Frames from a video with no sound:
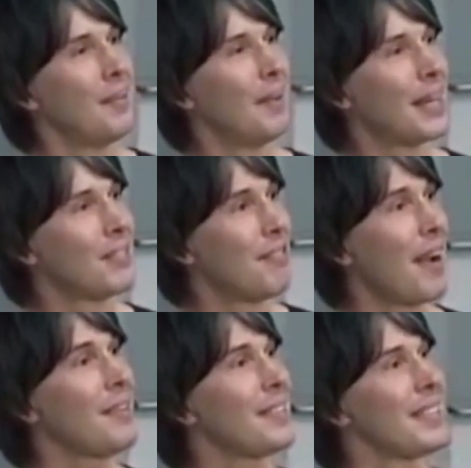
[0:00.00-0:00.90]
but has
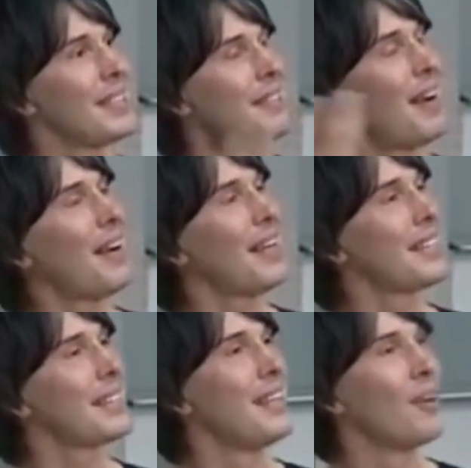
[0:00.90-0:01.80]
fountains of
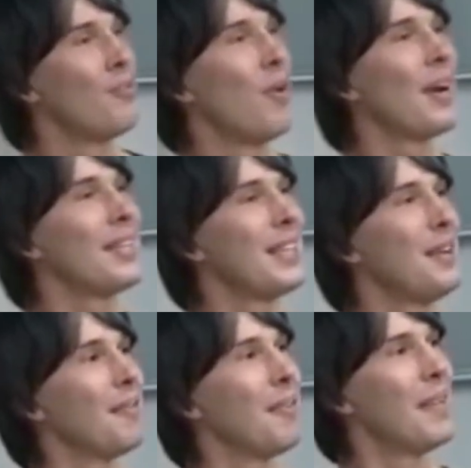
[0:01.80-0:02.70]
ice rising
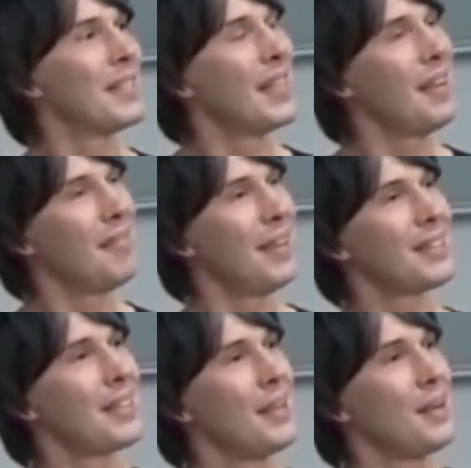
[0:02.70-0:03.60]
up from its surface.